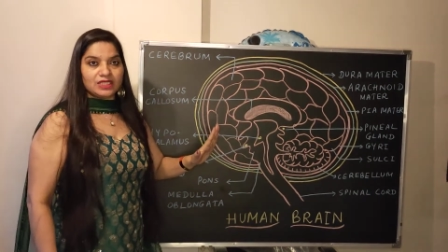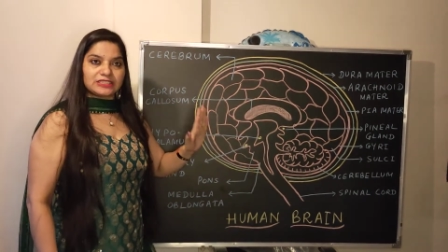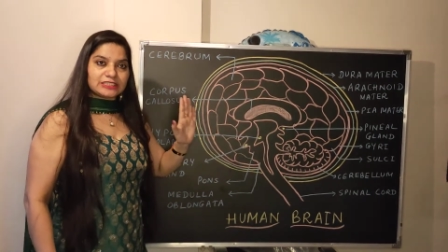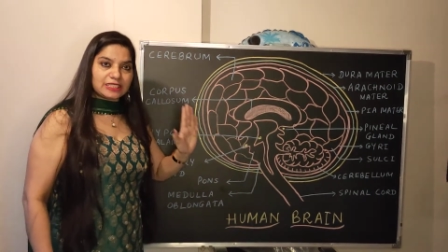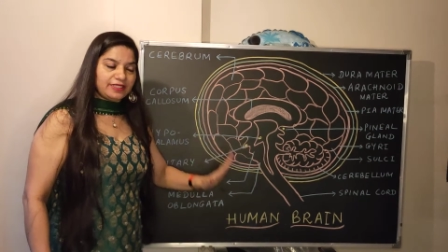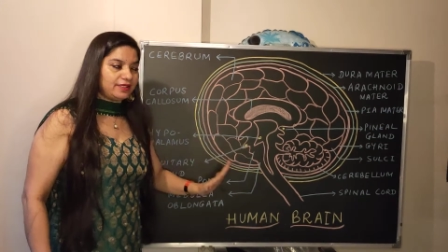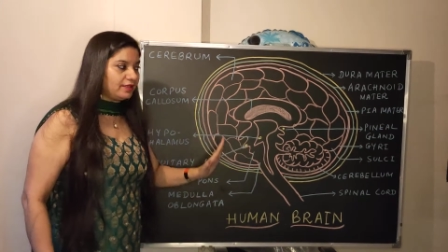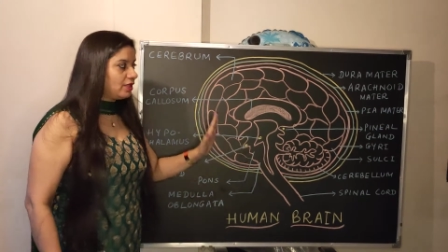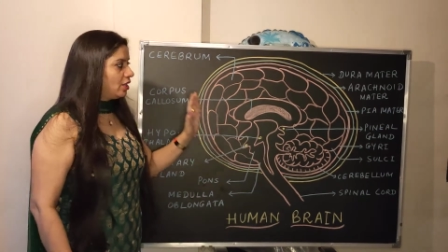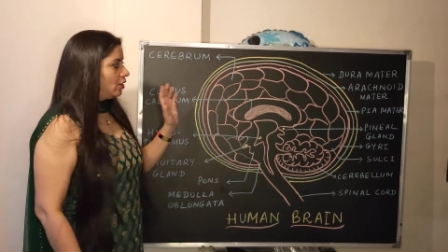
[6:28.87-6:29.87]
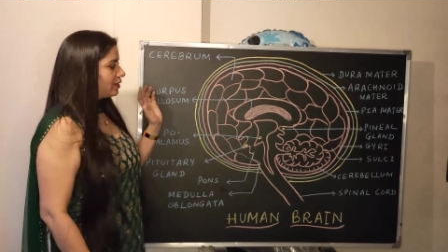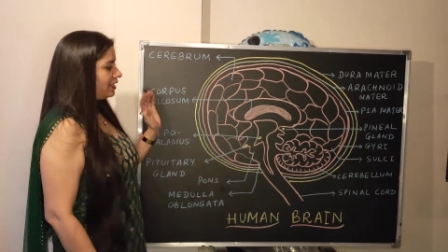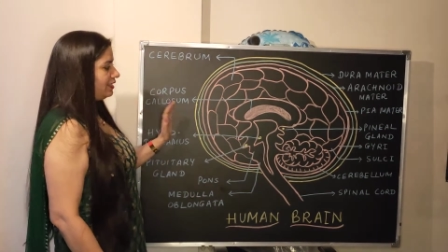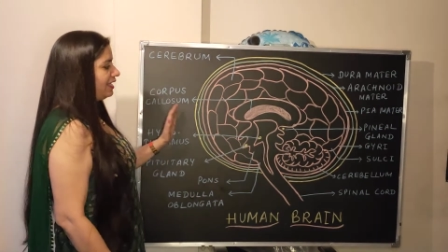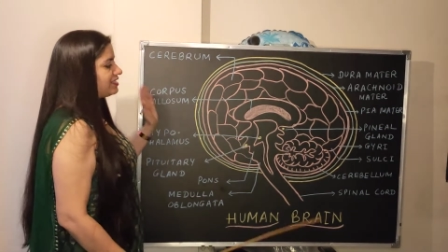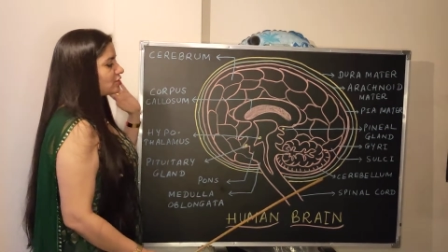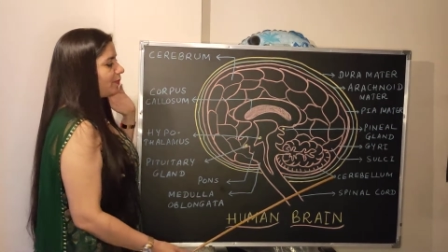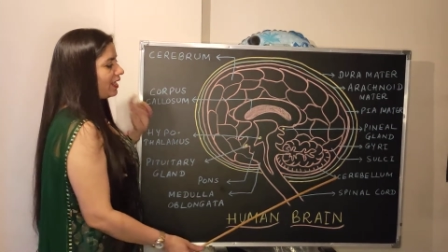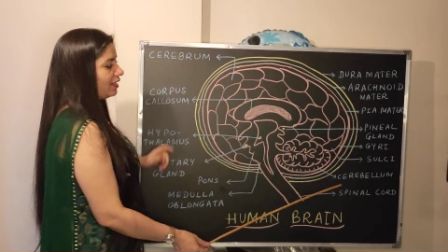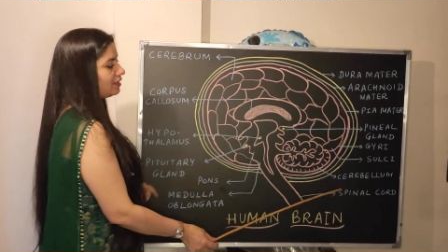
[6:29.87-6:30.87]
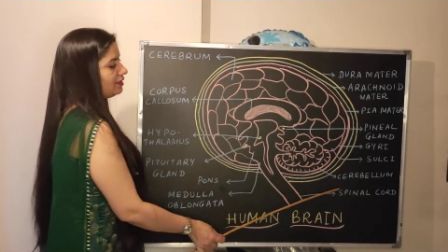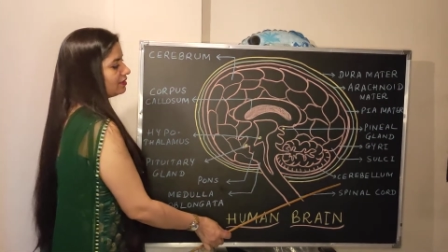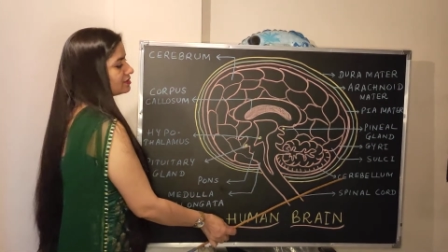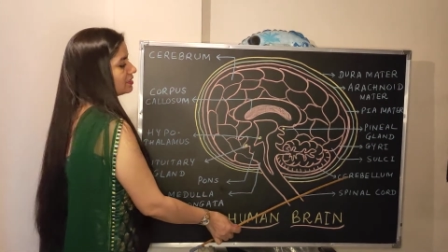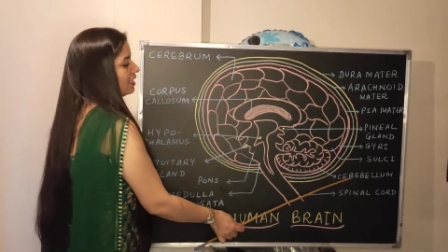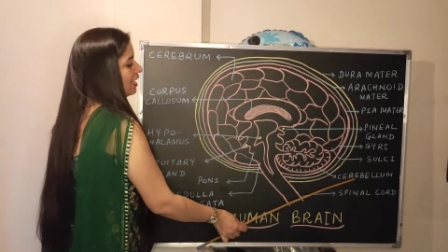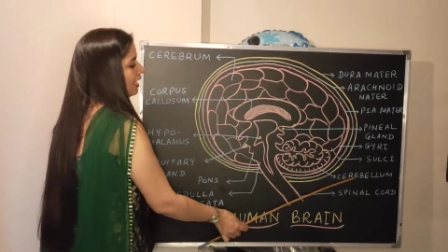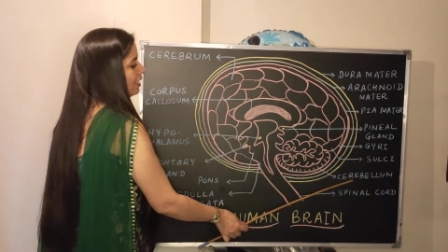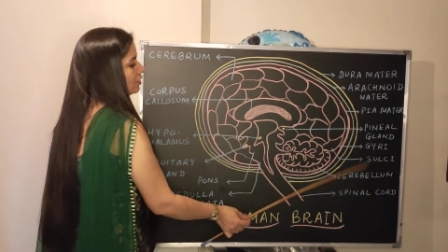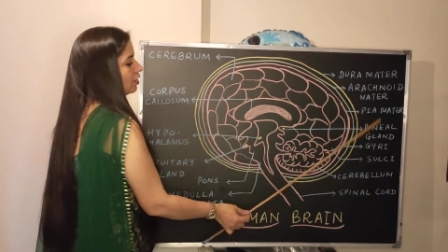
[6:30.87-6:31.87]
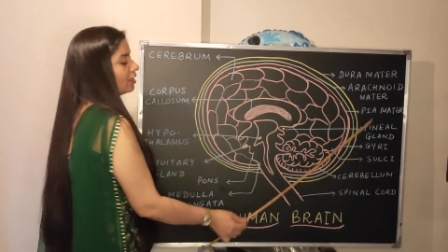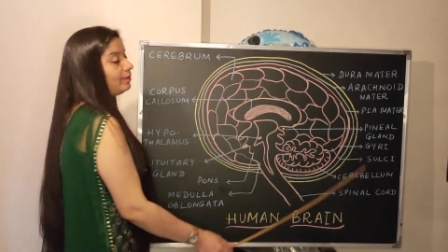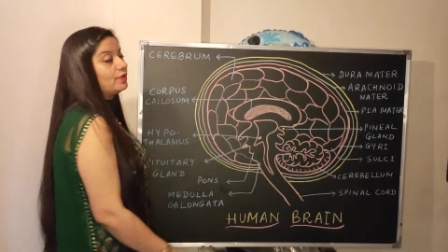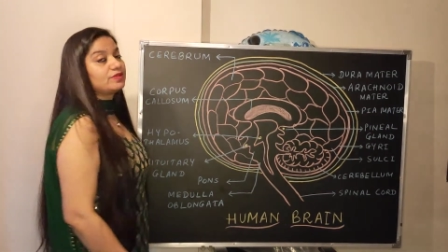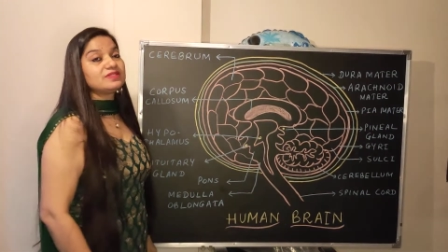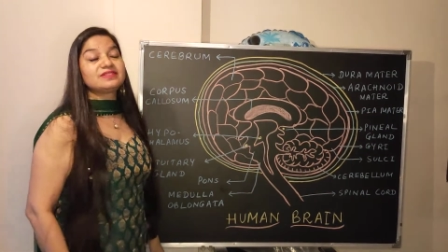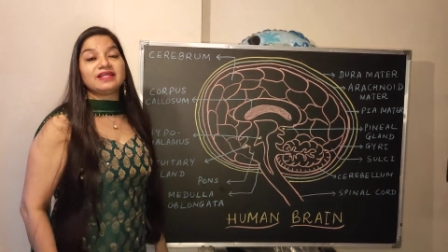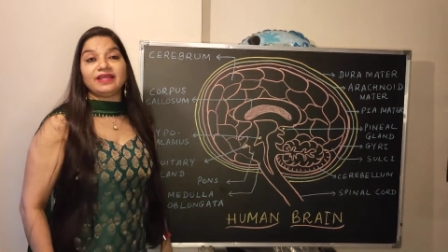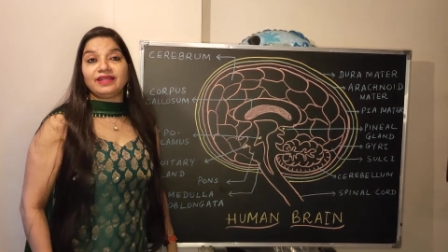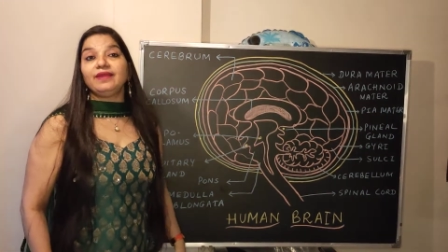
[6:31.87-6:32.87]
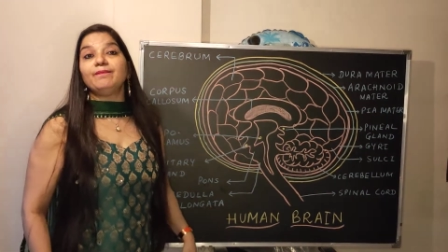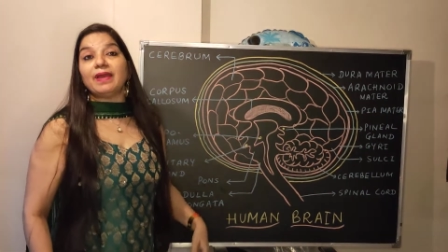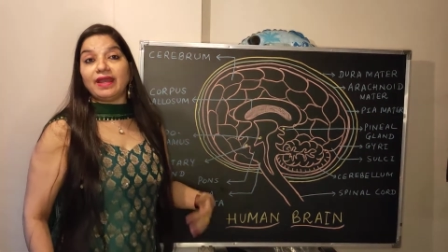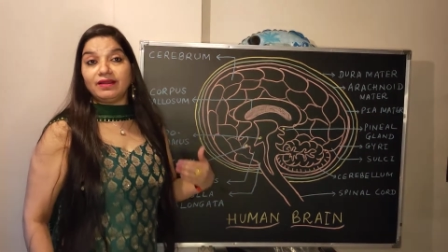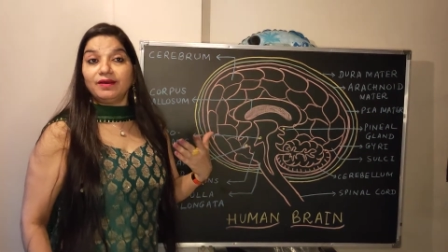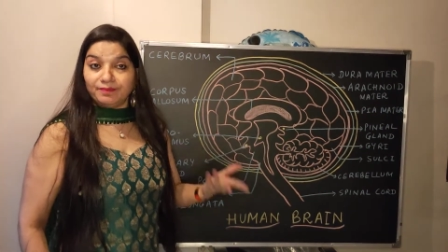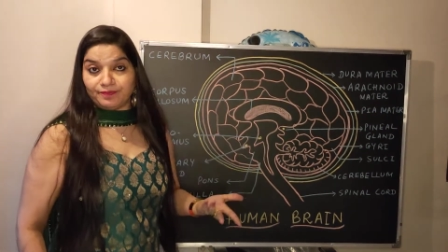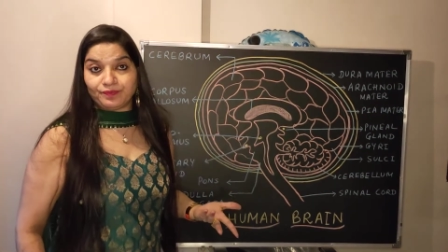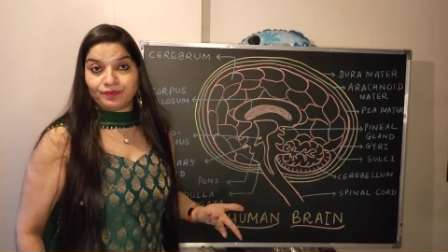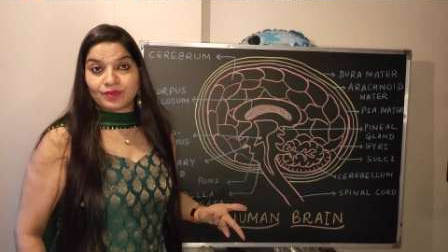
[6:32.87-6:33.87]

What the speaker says: Is it clear? Okay, next part is, I'll talk about the cerebellum.